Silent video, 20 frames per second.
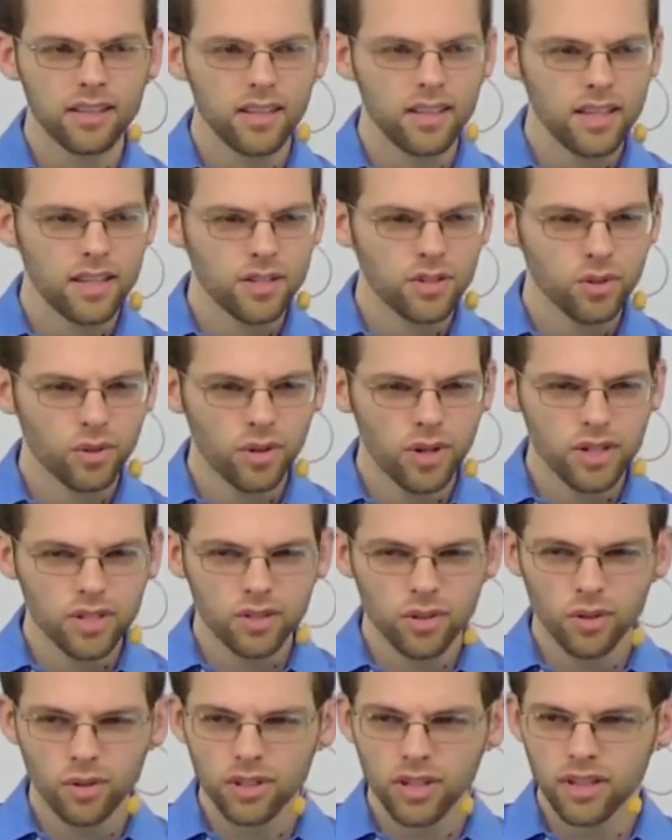his story is
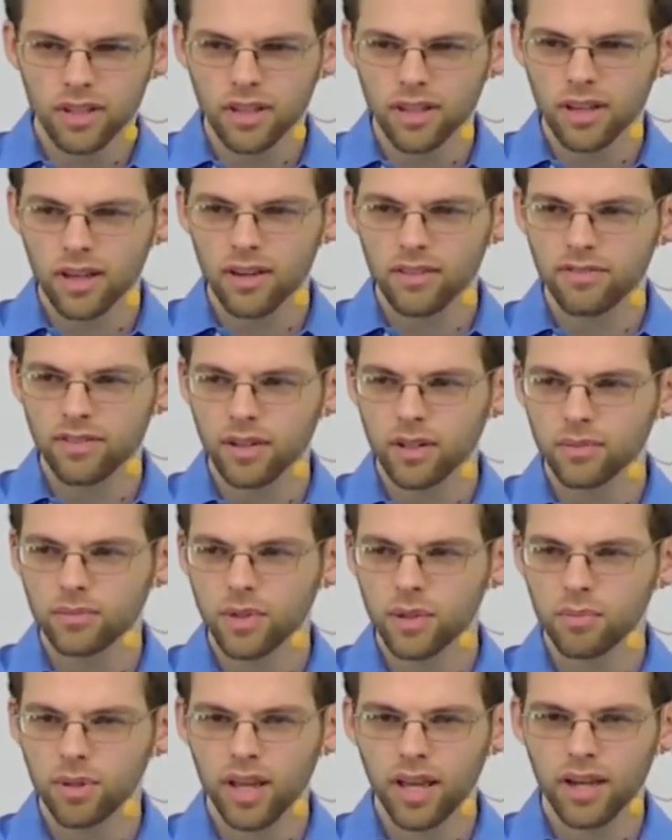told in a, a
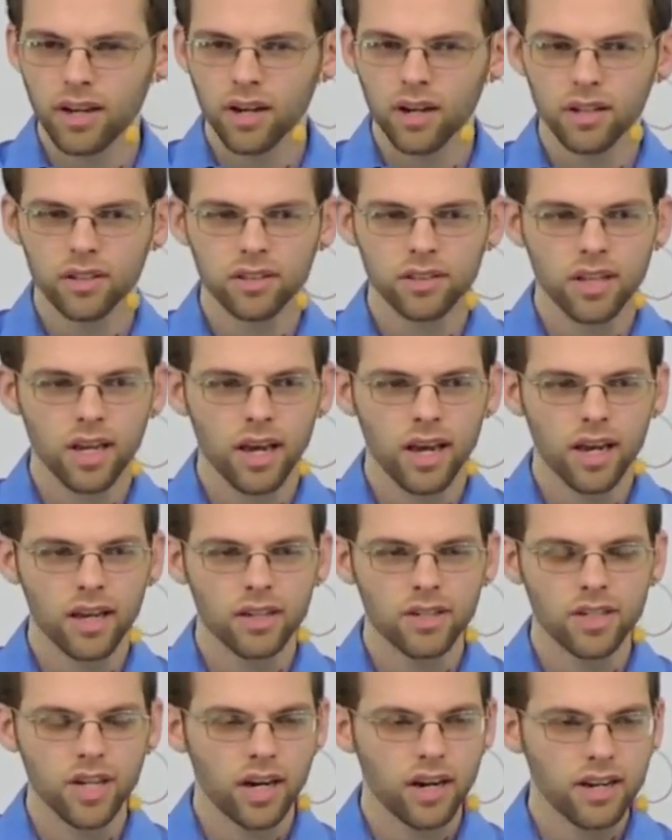film, a play called
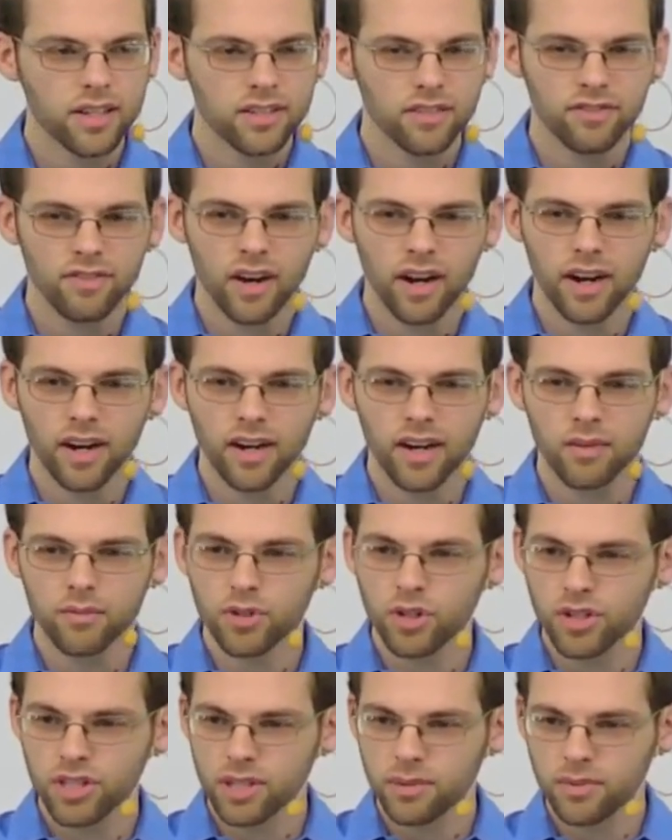uh, Chariots of Fire.
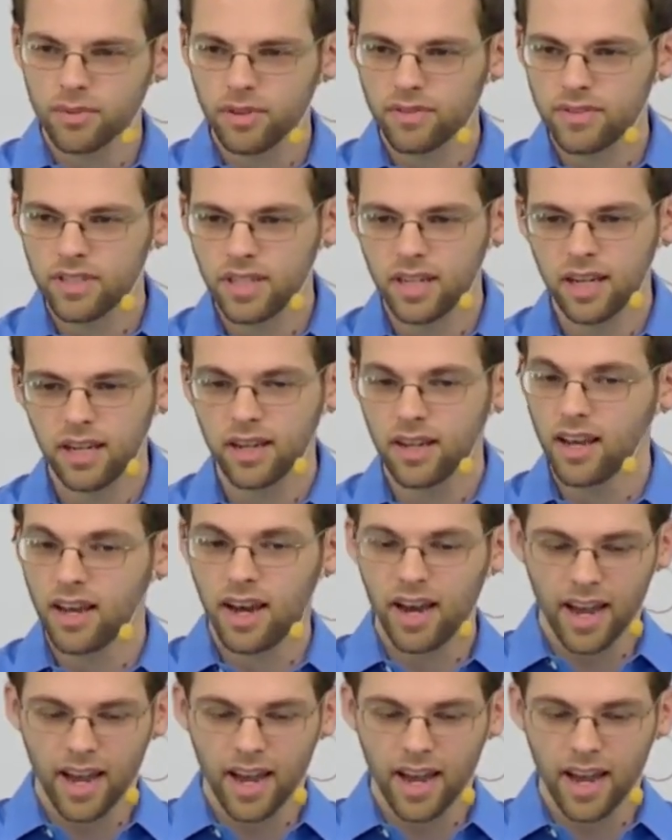I'm sure some of you have seen it.